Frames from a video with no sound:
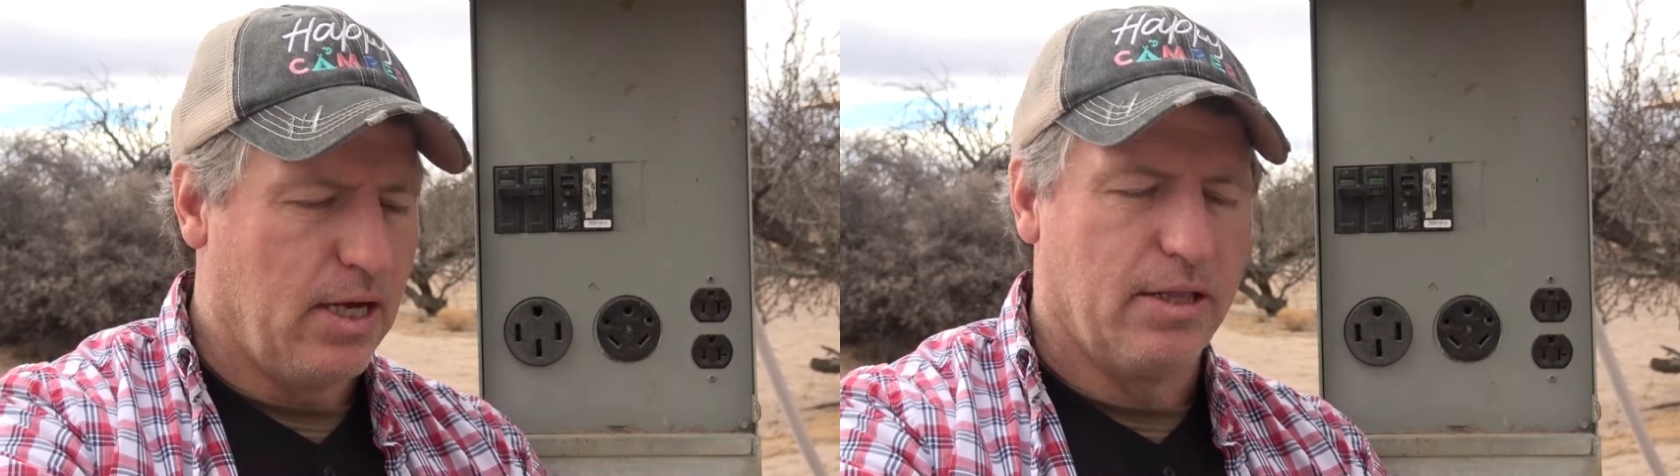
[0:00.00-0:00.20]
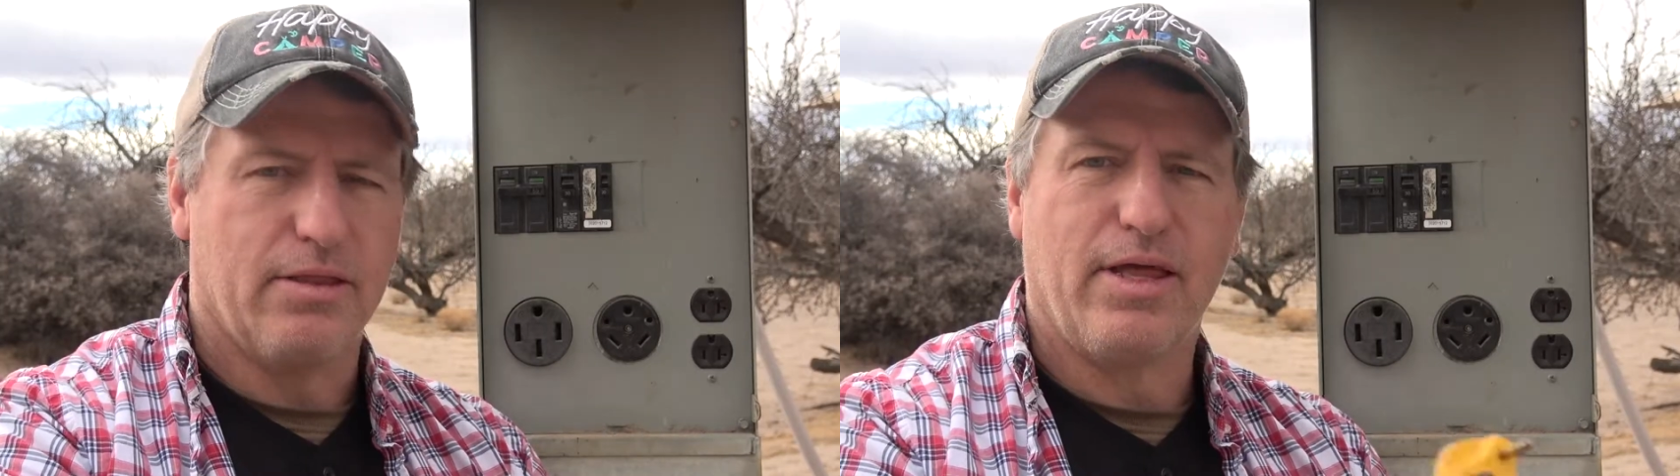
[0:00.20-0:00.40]

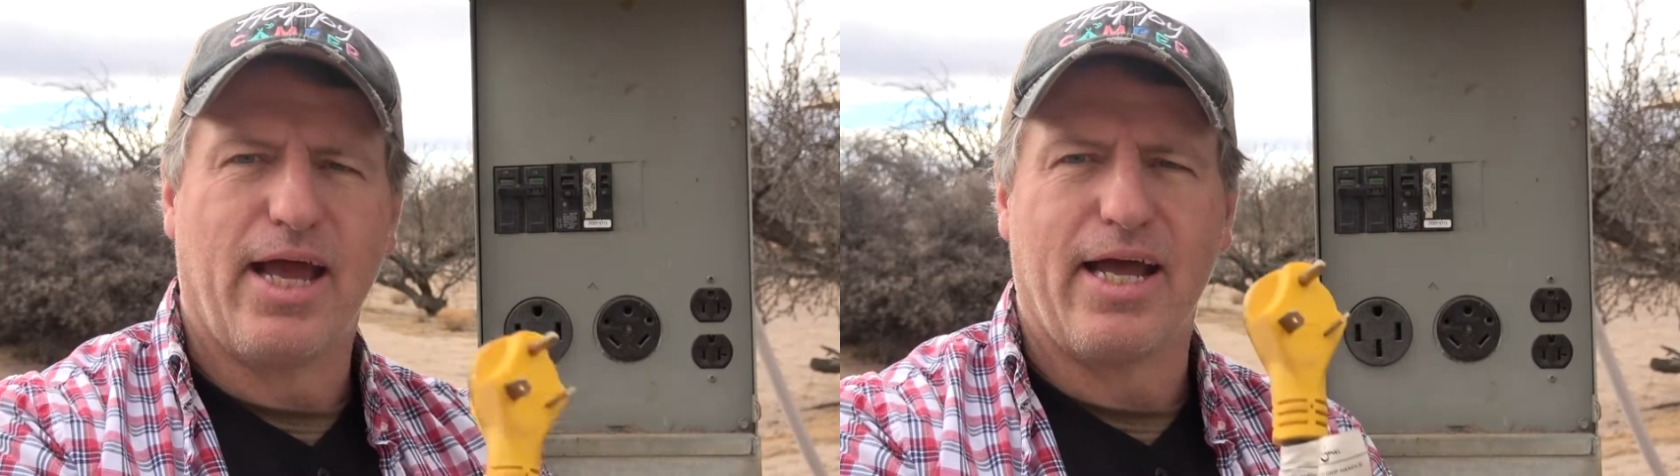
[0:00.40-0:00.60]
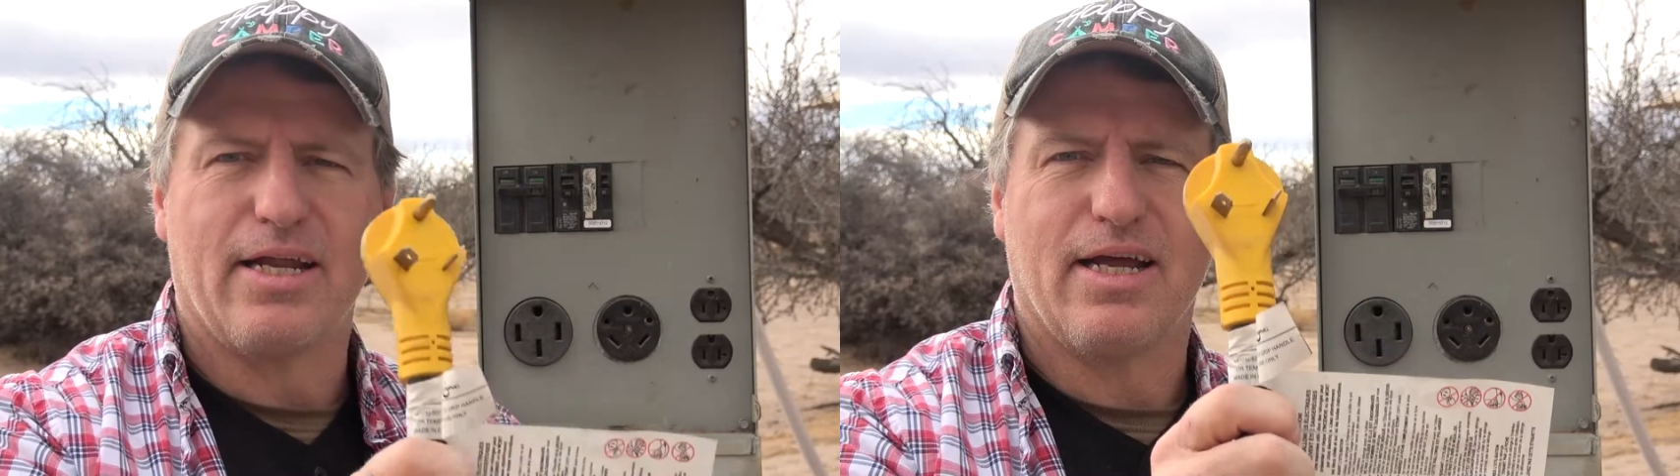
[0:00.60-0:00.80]

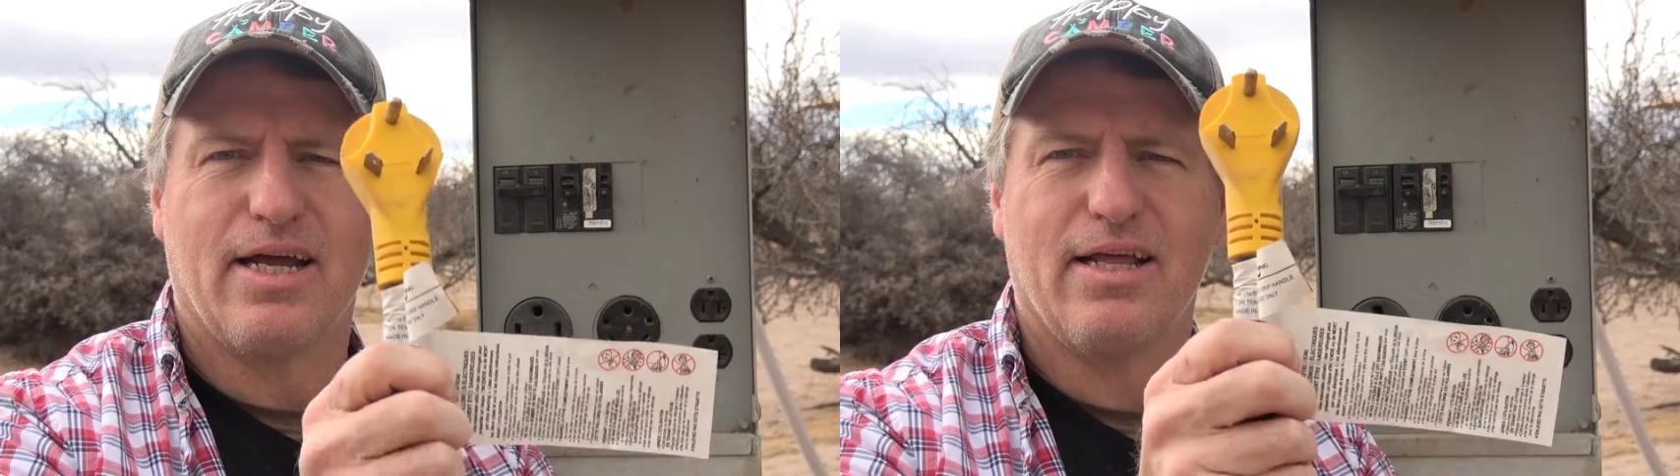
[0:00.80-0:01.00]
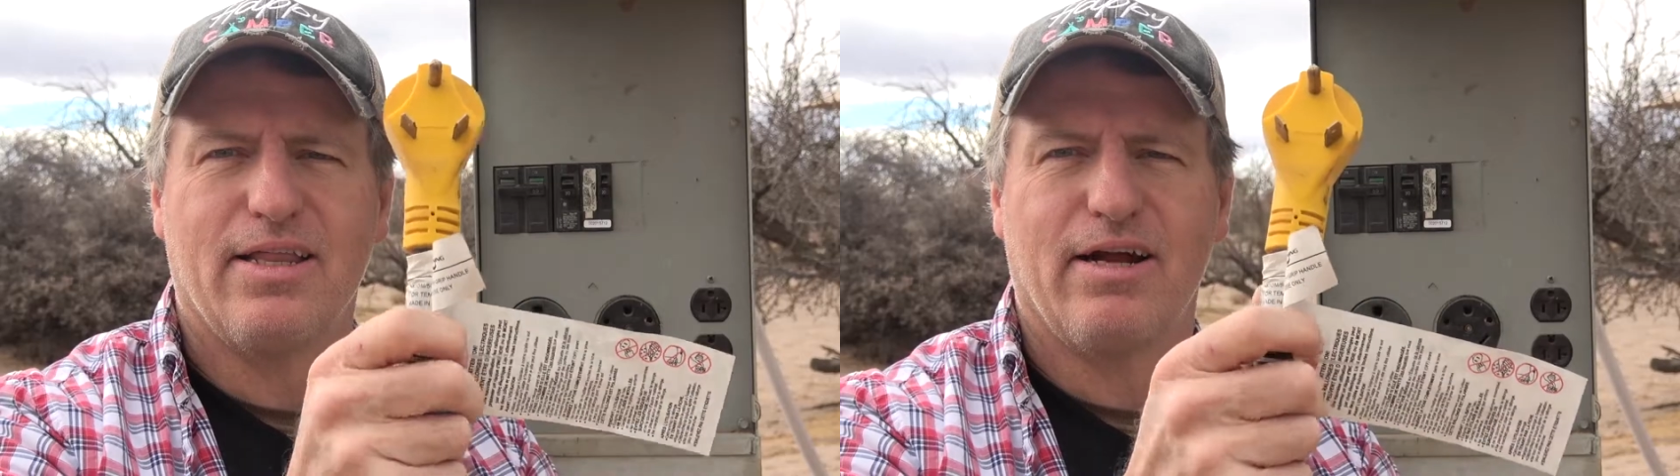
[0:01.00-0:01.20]
That
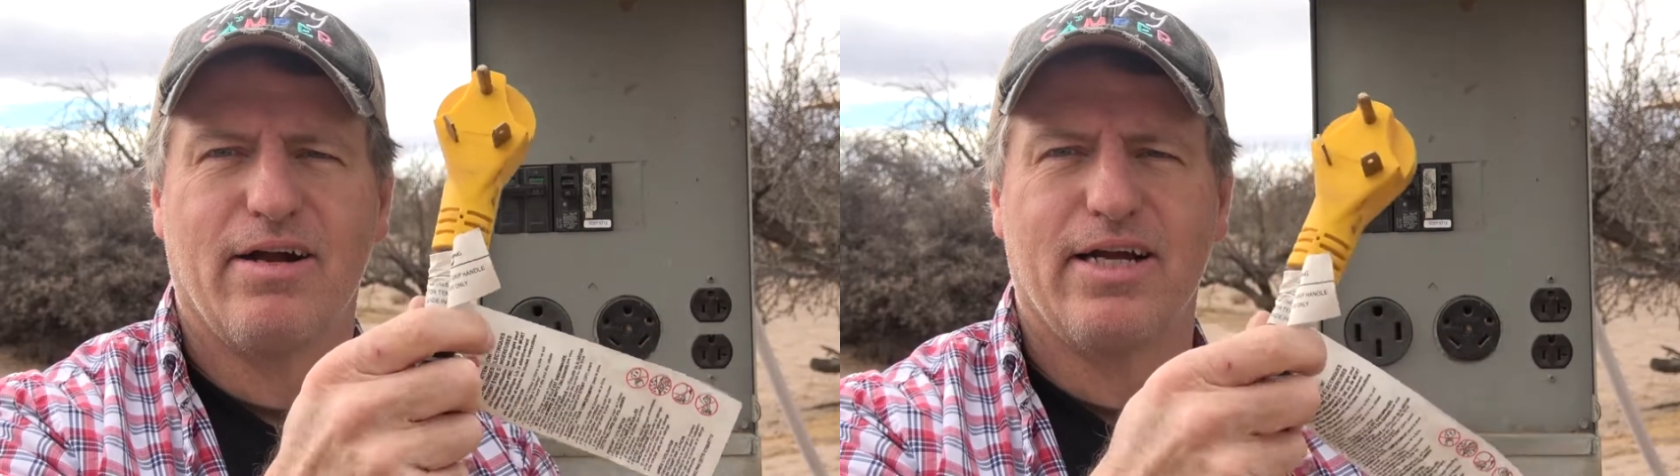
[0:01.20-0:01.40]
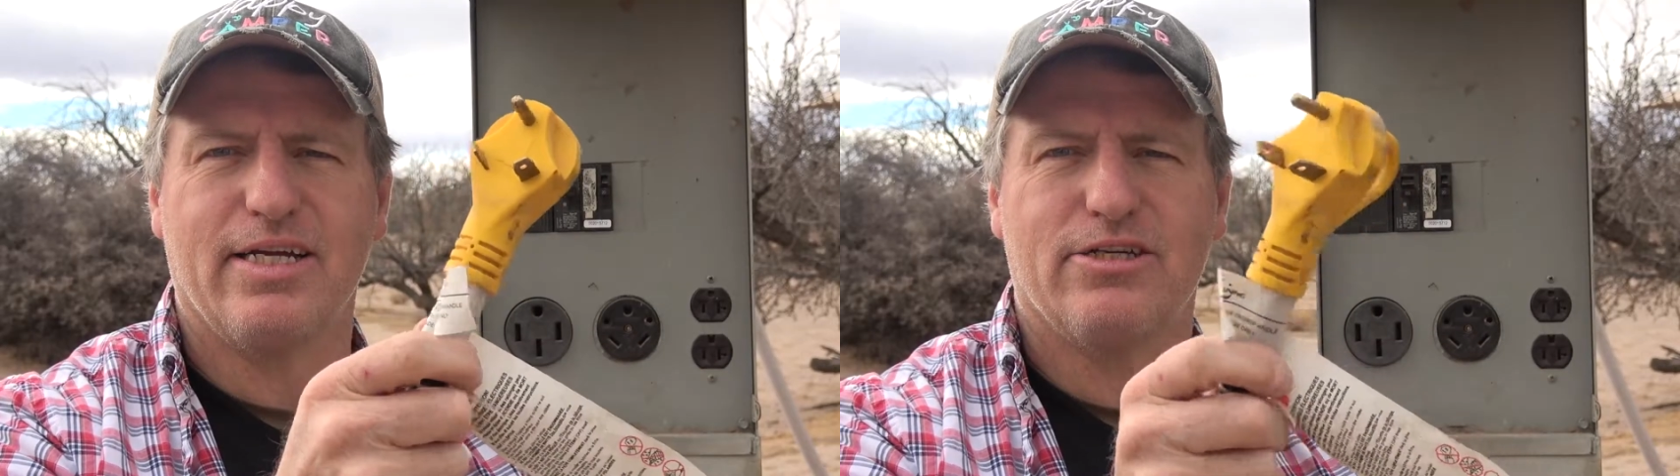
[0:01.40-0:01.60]
there
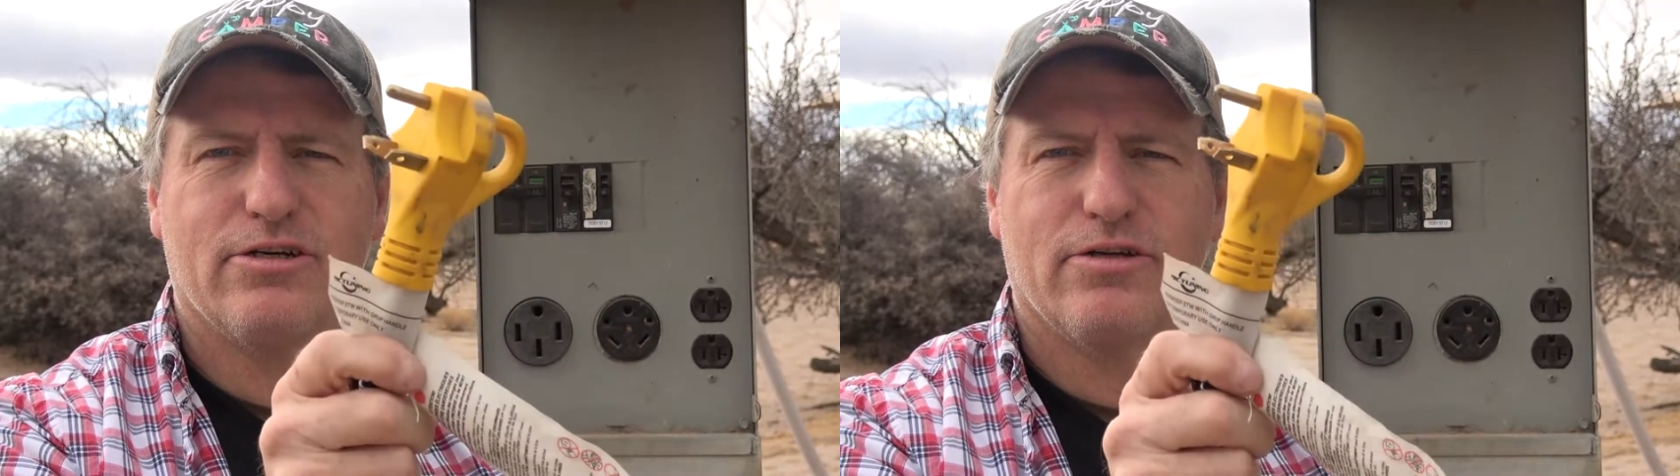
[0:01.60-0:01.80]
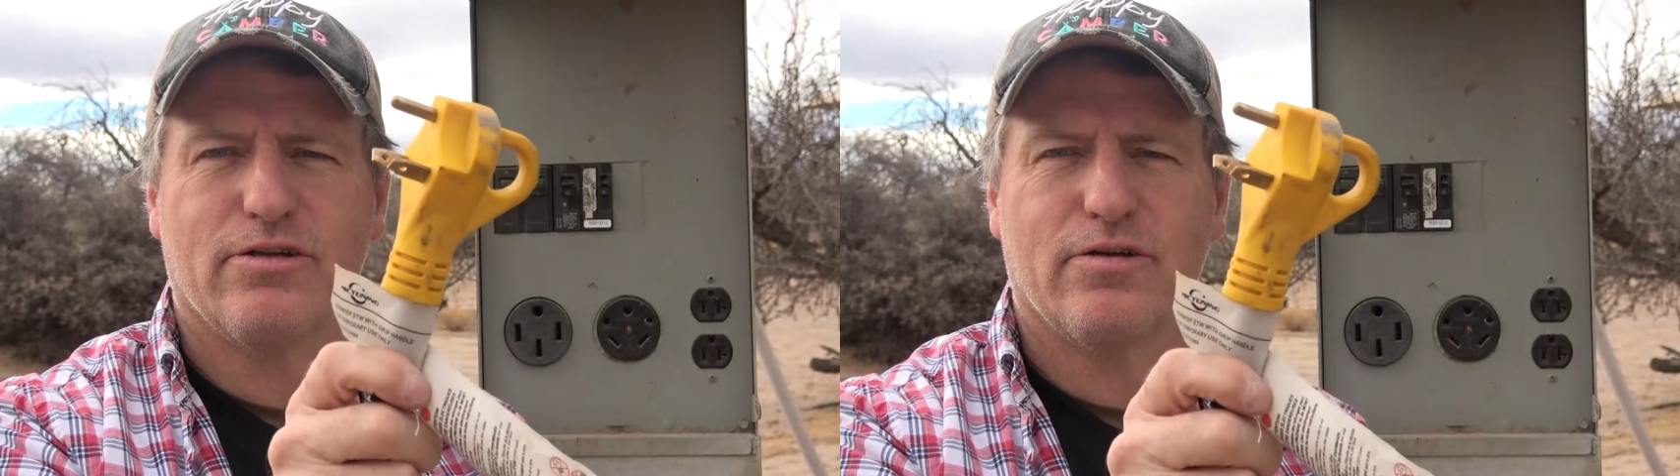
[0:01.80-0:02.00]
is
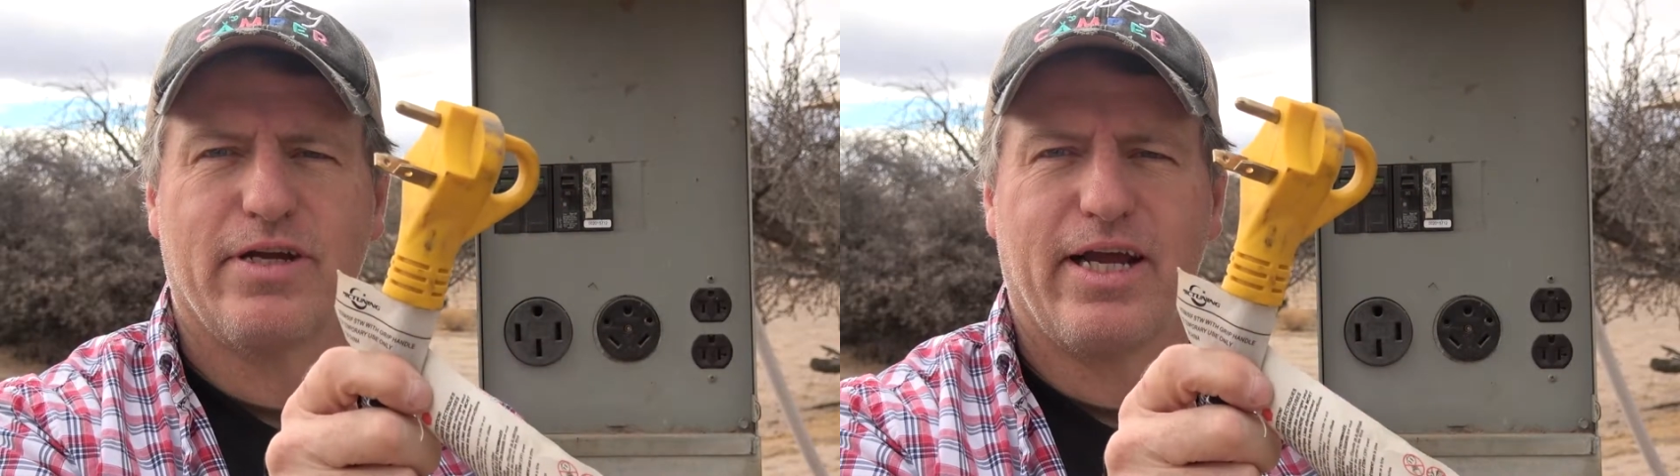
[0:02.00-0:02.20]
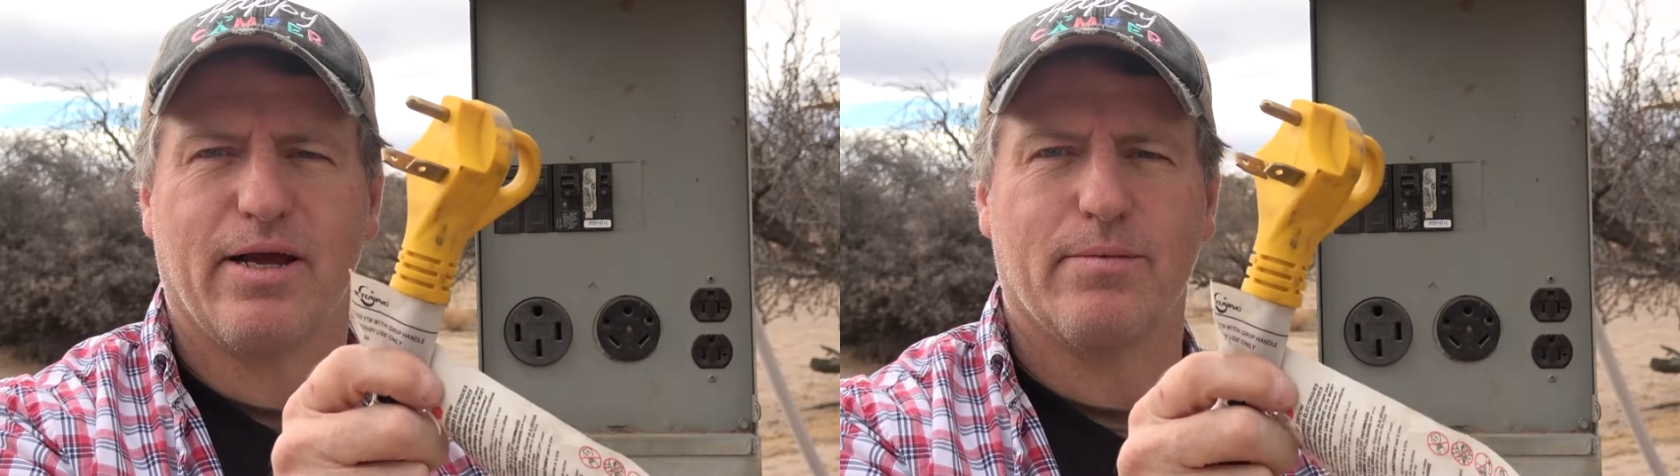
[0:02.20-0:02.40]
your
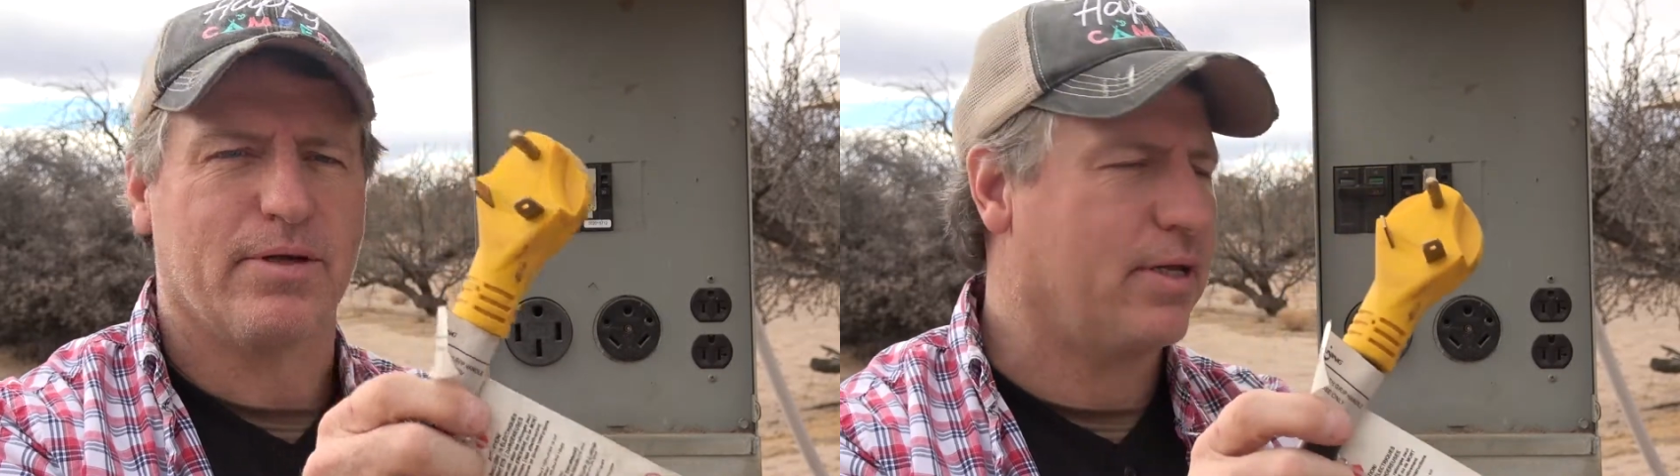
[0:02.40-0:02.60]
30 amp.